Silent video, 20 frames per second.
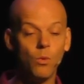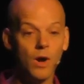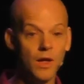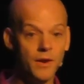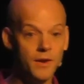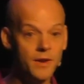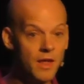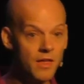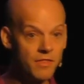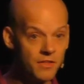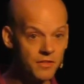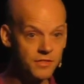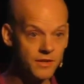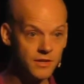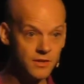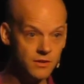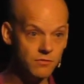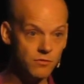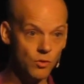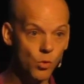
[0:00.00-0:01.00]
Another
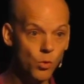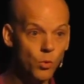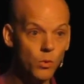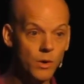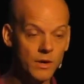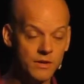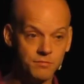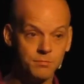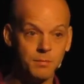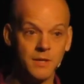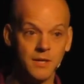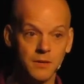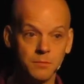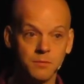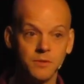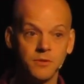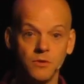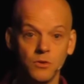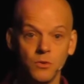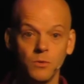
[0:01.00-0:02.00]
thing you've always been able
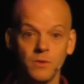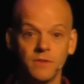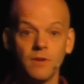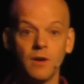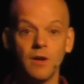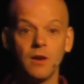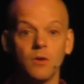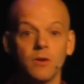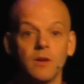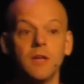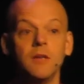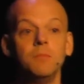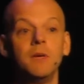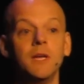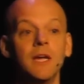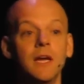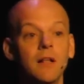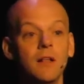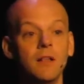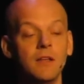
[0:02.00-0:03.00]
to do with Dyalog
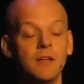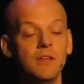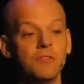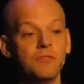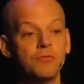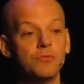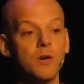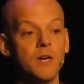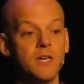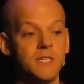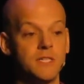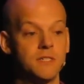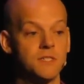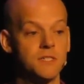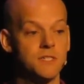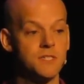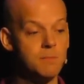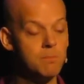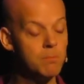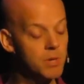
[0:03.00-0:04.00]
APL is write
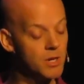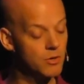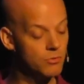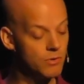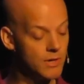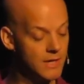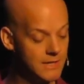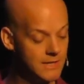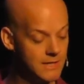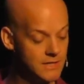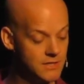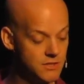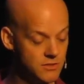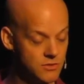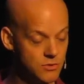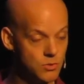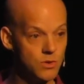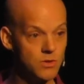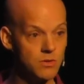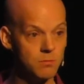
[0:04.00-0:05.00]
simple array data
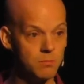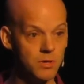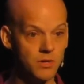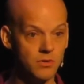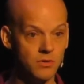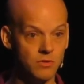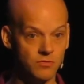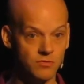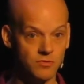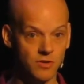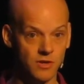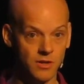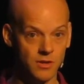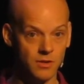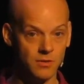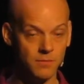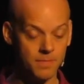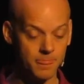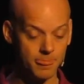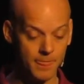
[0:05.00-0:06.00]
to a component
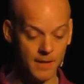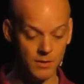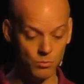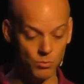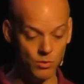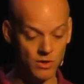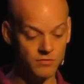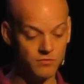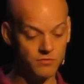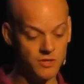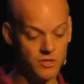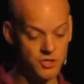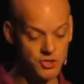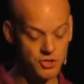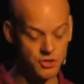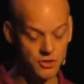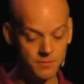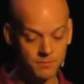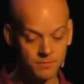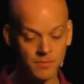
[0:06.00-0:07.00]
file in one
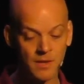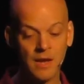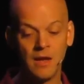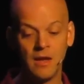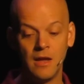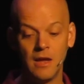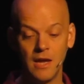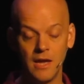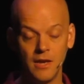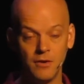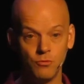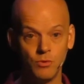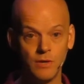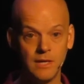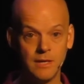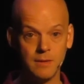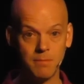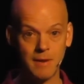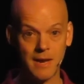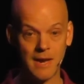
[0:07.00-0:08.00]
version and
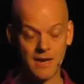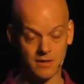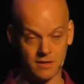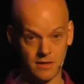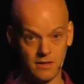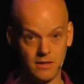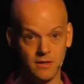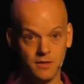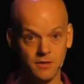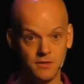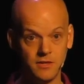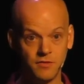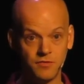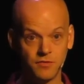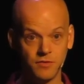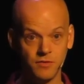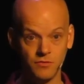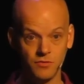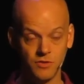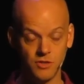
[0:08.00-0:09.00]
read it back in a
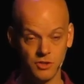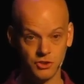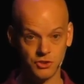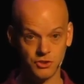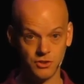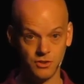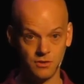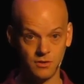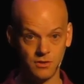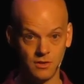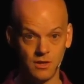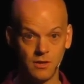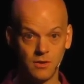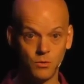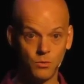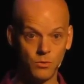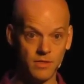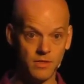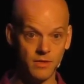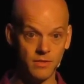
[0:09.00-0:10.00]
different version,
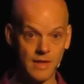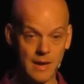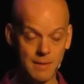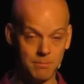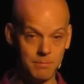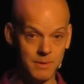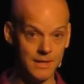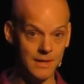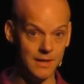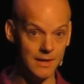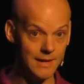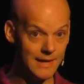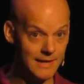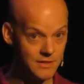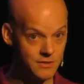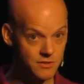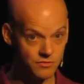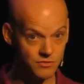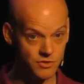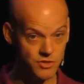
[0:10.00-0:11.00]
whether that be a
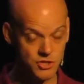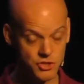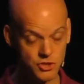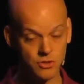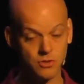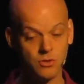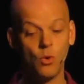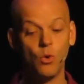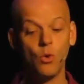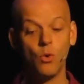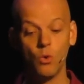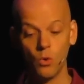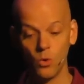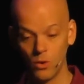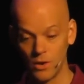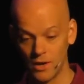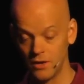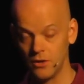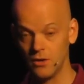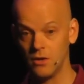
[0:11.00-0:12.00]
later version
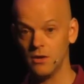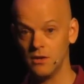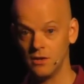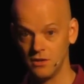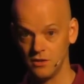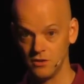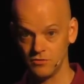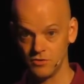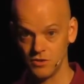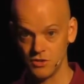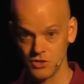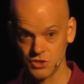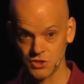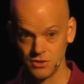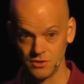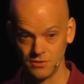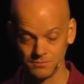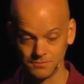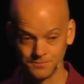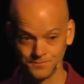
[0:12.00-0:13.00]
or an earlier
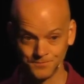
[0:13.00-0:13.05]
version.